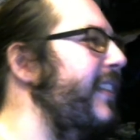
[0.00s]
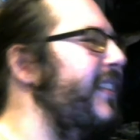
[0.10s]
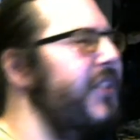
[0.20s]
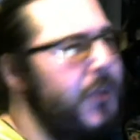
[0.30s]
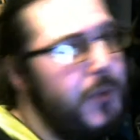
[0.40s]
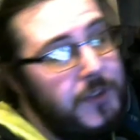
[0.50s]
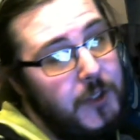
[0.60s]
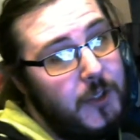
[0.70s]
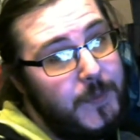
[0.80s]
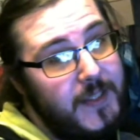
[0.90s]
due to
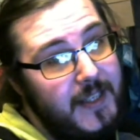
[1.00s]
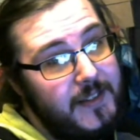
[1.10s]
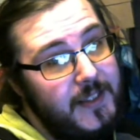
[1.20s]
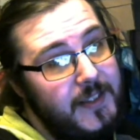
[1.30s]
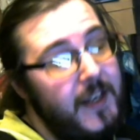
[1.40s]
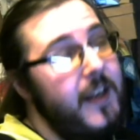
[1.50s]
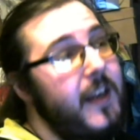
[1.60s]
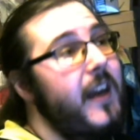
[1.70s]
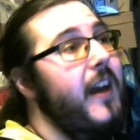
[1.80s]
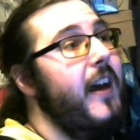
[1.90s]
circumstances,
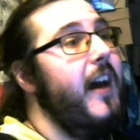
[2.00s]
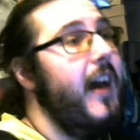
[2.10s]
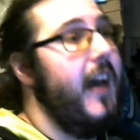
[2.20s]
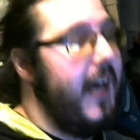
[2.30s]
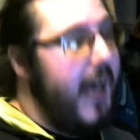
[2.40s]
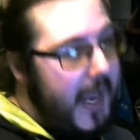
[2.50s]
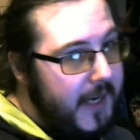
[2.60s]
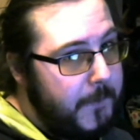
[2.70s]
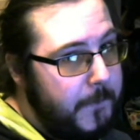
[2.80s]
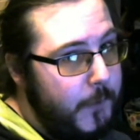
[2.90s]
I had
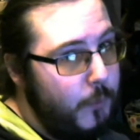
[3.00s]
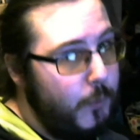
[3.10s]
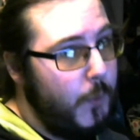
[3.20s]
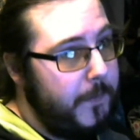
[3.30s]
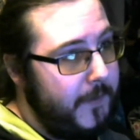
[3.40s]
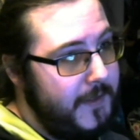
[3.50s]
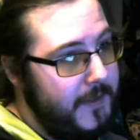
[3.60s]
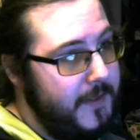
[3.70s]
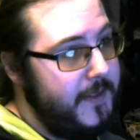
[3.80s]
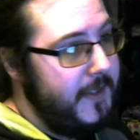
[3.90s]
a few more
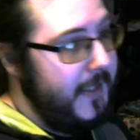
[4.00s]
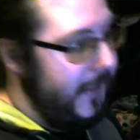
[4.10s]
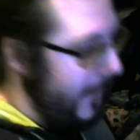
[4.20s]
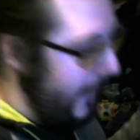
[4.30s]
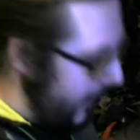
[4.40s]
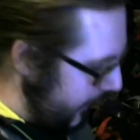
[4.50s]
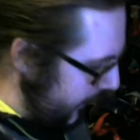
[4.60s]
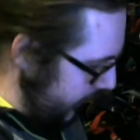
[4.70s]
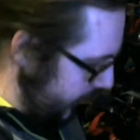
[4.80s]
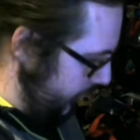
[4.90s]
presents
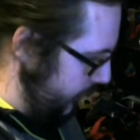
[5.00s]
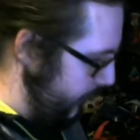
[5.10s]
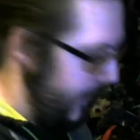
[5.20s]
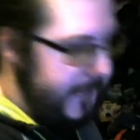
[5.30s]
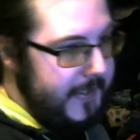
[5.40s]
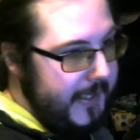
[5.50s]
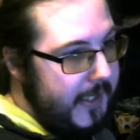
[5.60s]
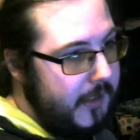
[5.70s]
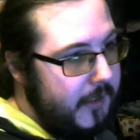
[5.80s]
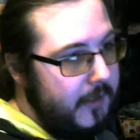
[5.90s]
in my
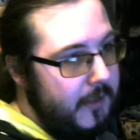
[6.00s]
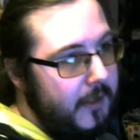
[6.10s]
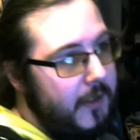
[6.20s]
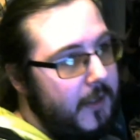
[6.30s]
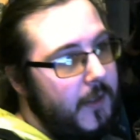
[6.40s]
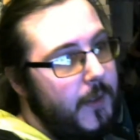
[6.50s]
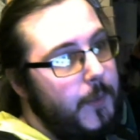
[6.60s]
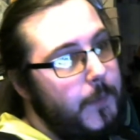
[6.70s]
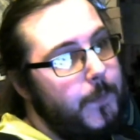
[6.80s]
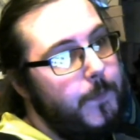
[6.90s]
sack,
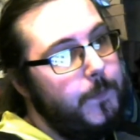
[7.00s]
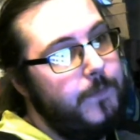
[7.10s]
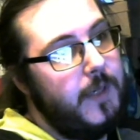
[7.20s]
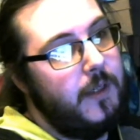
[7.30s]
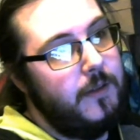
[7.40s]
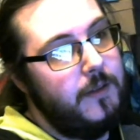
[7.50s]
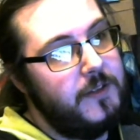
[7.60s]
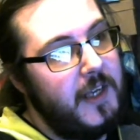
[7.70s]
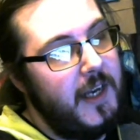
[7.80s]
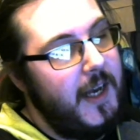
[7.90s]
because
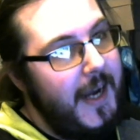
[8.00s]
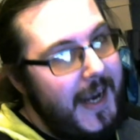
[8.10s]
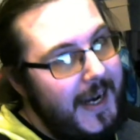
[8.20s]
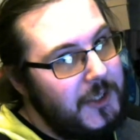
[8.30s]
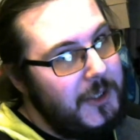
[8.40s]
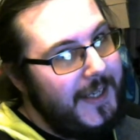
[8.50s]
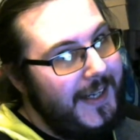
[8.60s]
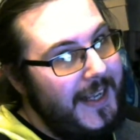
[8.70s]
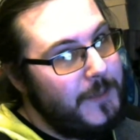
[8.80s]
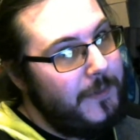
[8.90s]
I actually had
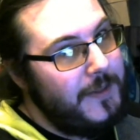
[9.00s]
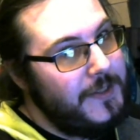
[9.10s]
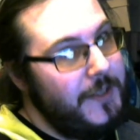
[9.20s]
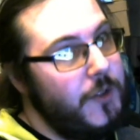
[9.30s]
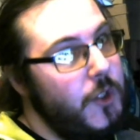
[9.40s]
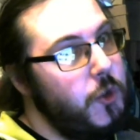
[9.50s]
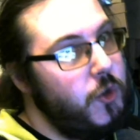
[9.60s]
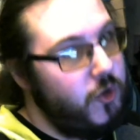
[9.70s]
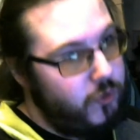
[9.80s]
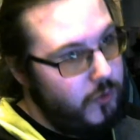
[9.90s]
less presents under the
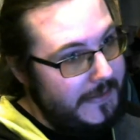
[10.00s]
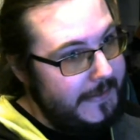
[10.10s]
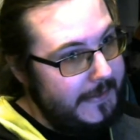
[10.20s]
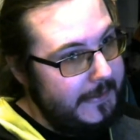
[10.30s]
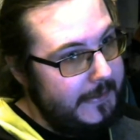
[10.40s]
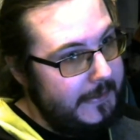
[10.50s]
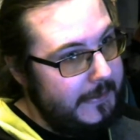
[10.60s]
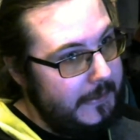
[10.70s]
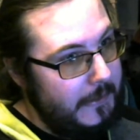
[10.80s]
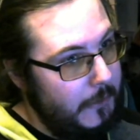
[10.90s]
tree,
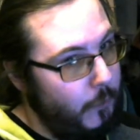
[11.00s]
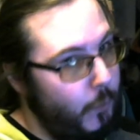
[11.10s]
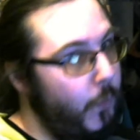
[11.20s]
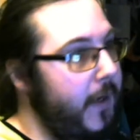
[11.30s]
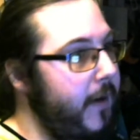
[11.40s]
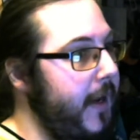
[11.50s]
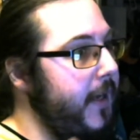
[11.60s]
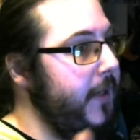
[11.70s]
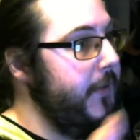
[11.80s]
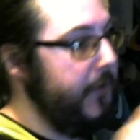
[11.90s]

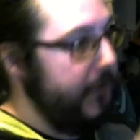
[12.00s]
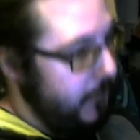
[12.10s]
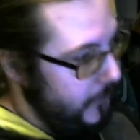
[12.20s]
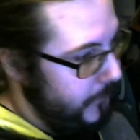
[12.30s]
whereas